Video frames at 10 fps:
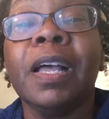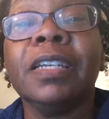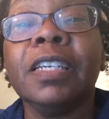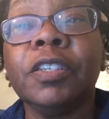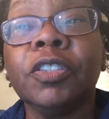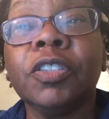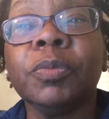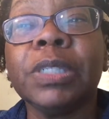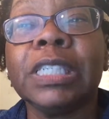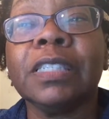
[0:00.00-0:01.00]
Another
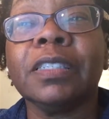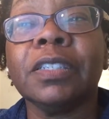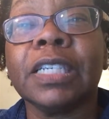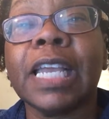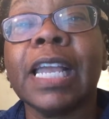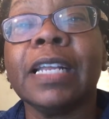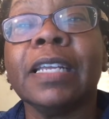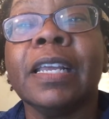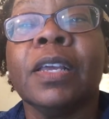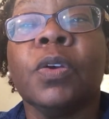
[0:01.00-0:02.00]
term we need to look
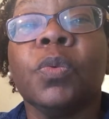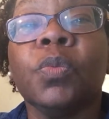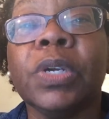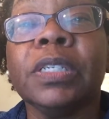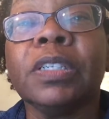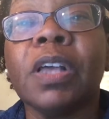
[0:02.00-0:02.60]
at when